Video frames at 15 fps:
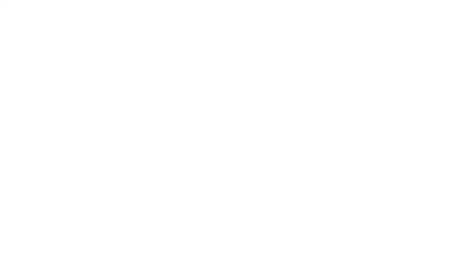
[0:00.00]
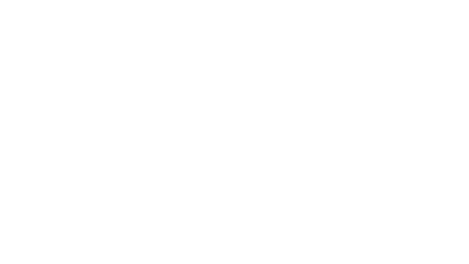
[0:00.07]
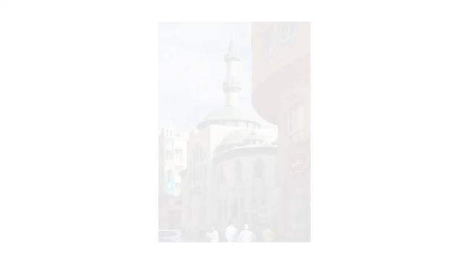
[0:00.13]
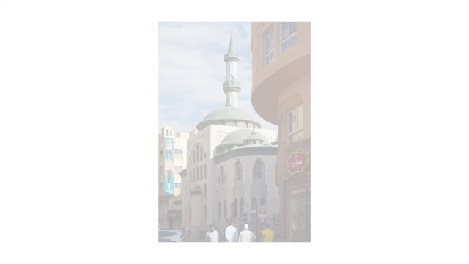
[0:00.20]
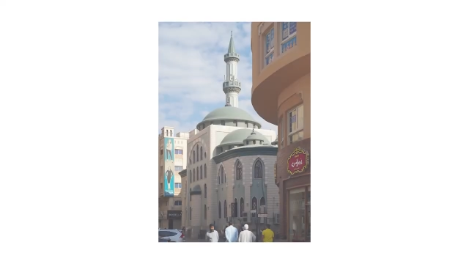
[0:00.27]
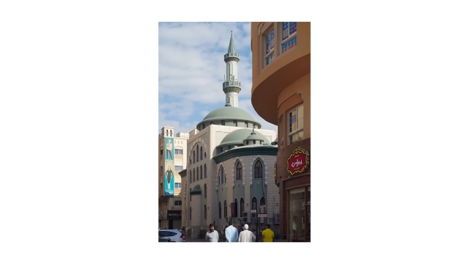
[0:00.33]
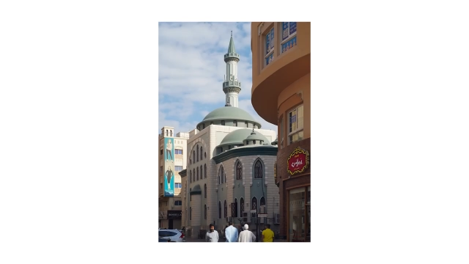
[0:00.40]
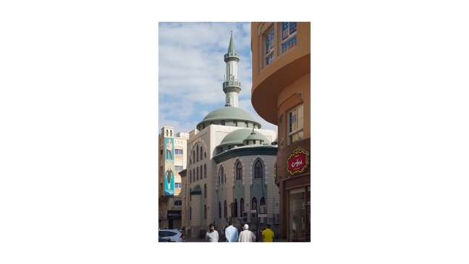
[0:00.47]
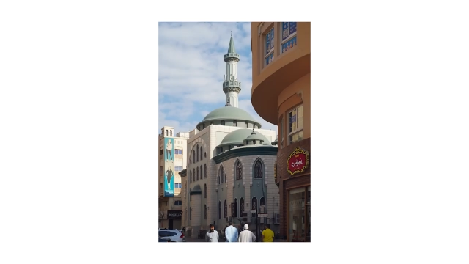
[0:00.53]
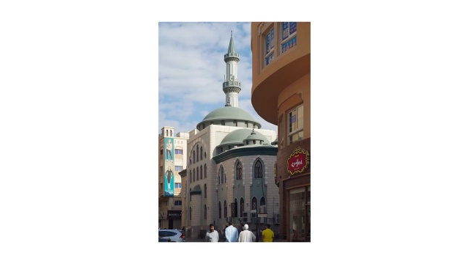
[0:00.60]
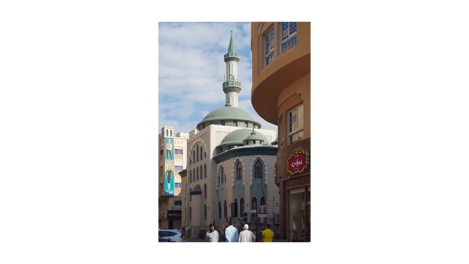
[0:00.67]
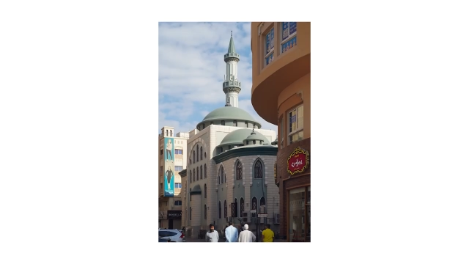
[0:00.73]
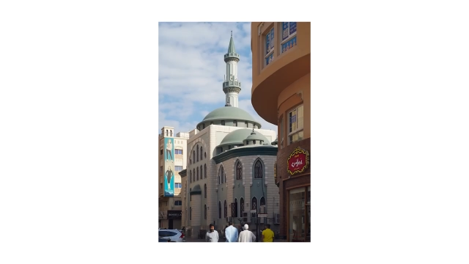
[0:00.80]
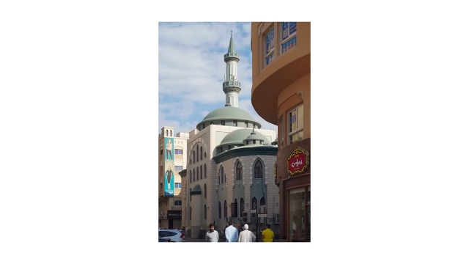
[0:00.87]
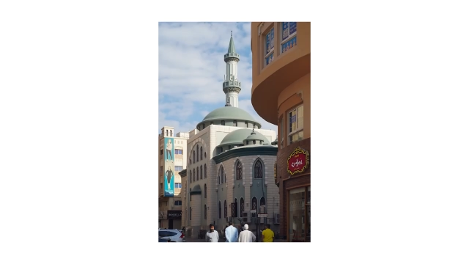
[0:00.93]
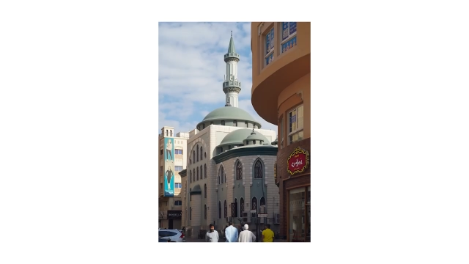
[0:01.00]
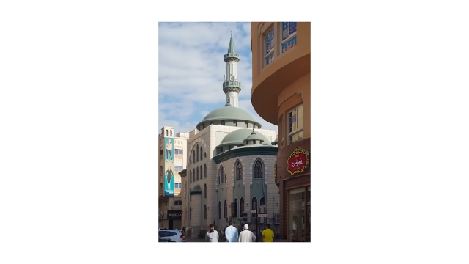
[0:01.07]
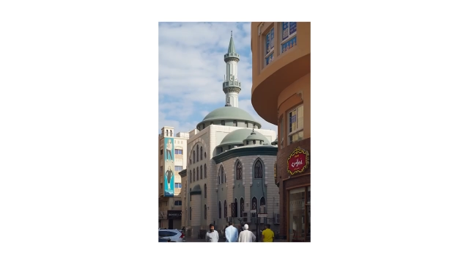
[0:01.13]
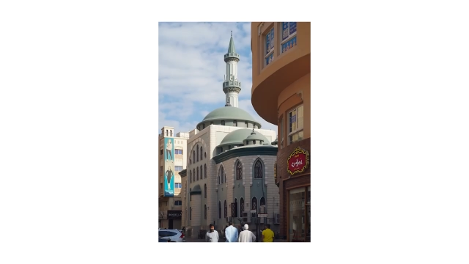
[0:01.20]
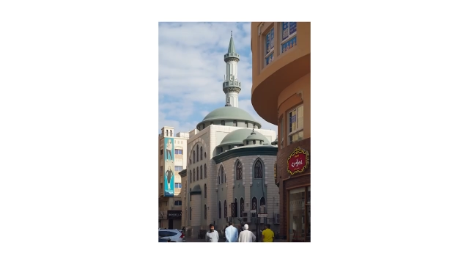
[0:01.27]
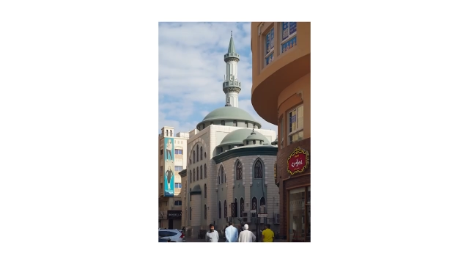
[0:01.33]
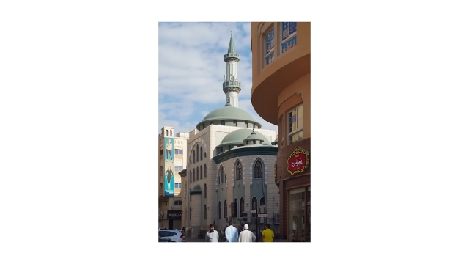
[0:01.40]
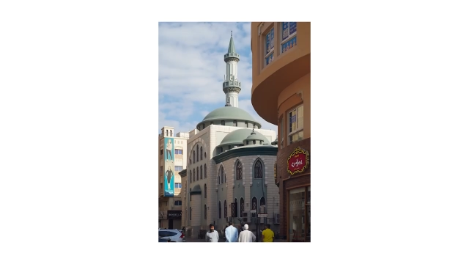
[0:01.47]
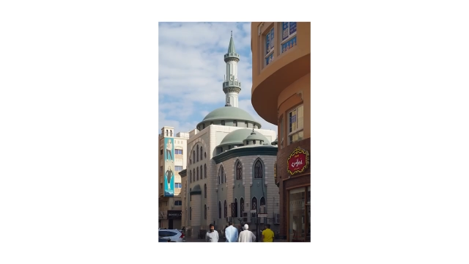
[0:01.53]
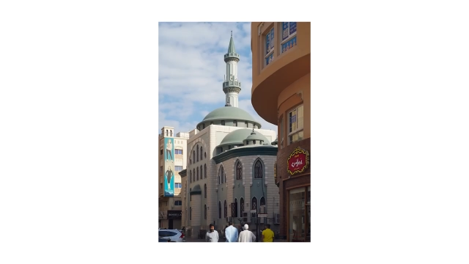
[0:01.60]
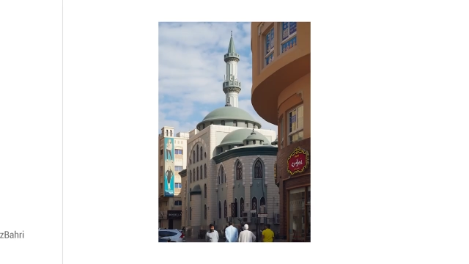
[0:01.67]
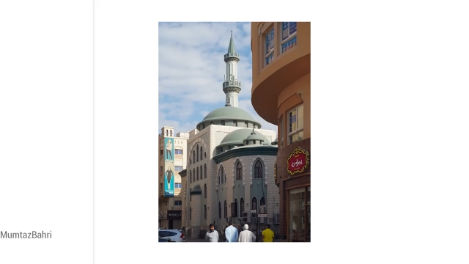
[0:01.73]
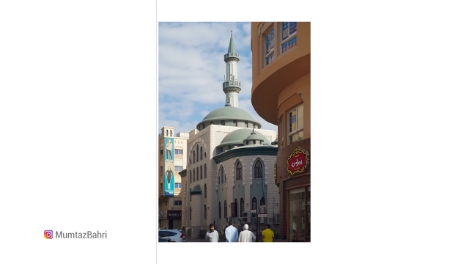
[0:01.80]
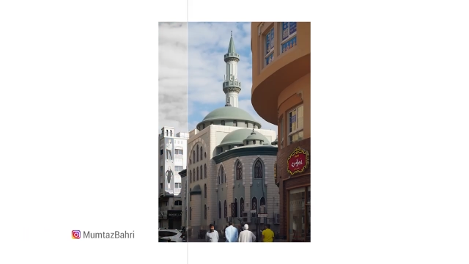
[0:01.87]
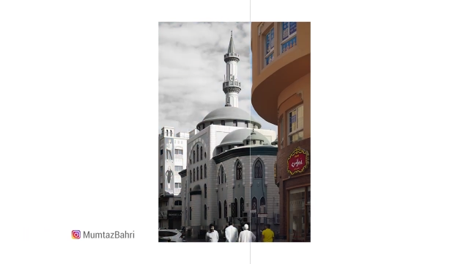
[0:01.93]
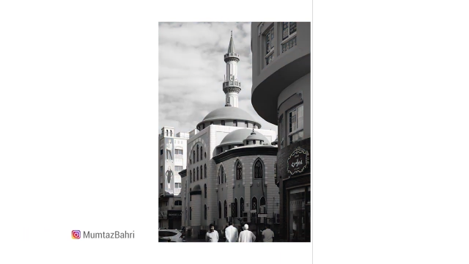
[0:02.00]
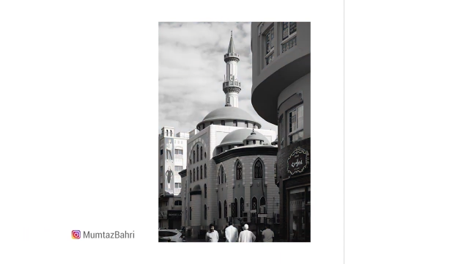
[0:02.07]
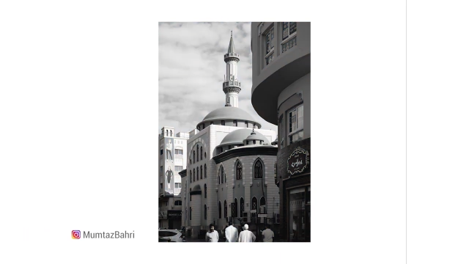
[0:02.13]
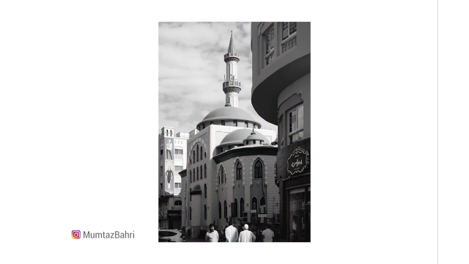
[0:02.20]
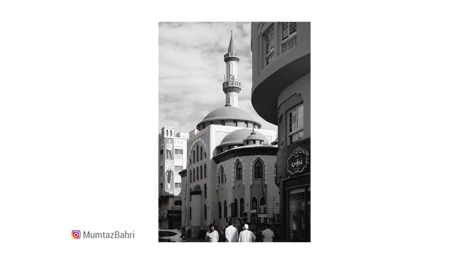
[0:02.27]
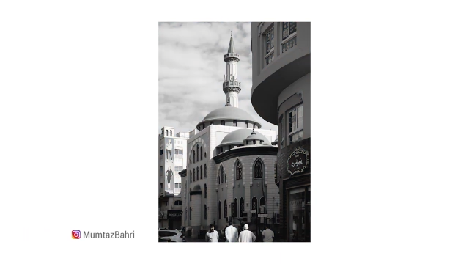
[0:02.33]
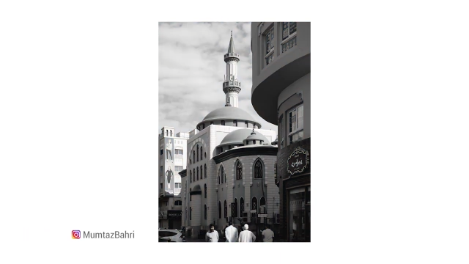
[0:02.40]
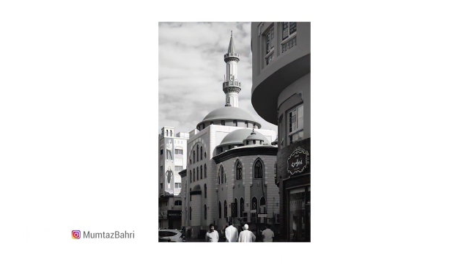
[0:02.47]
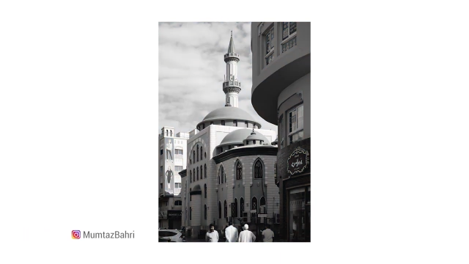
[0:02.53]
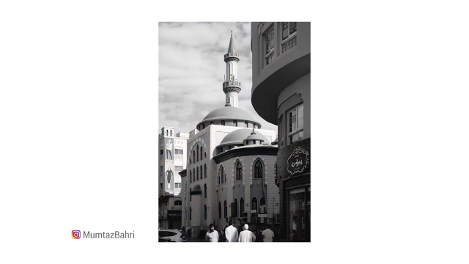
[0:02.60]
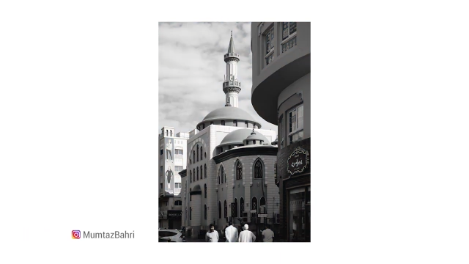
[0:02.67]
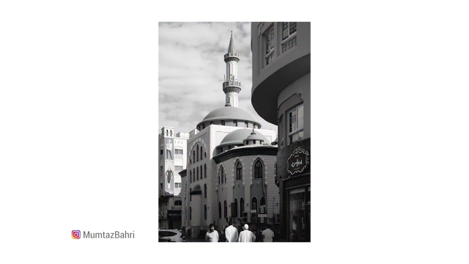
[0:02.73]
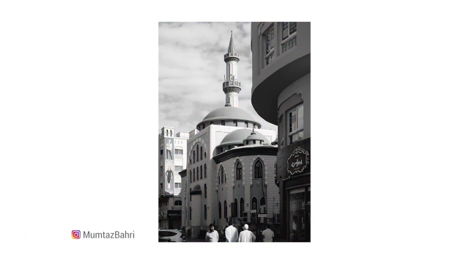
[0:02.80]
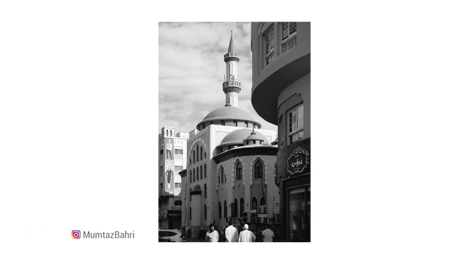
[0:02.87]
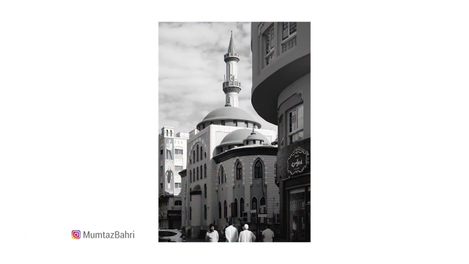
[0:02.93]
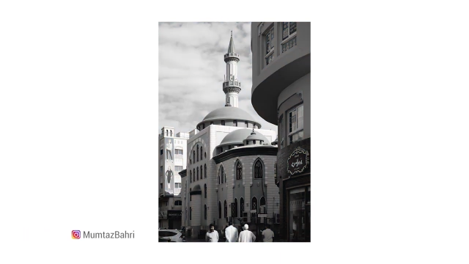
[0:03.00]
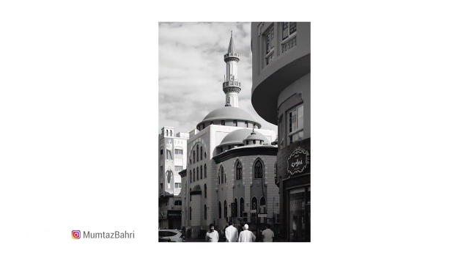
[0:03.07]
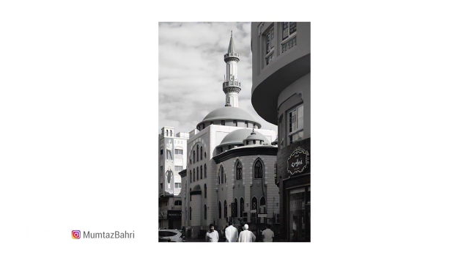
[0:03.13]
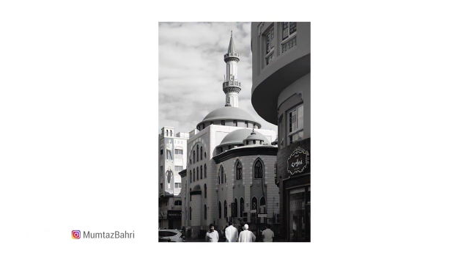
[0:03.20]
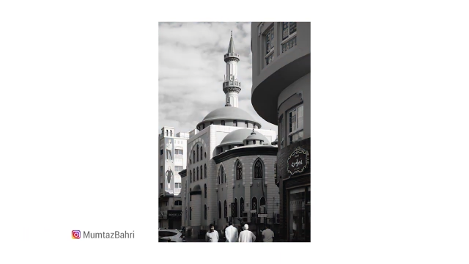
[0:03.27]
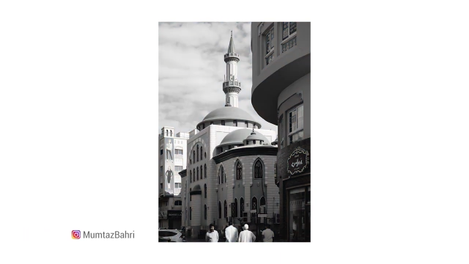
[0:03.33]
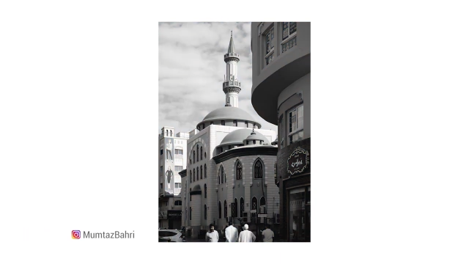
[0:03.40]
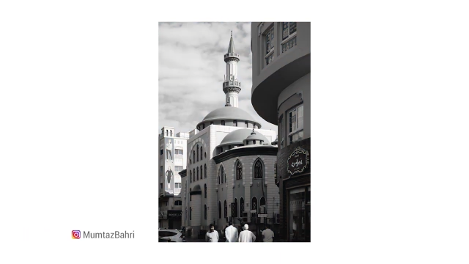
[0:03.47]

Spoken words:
No face is visible, so there are no lips to read.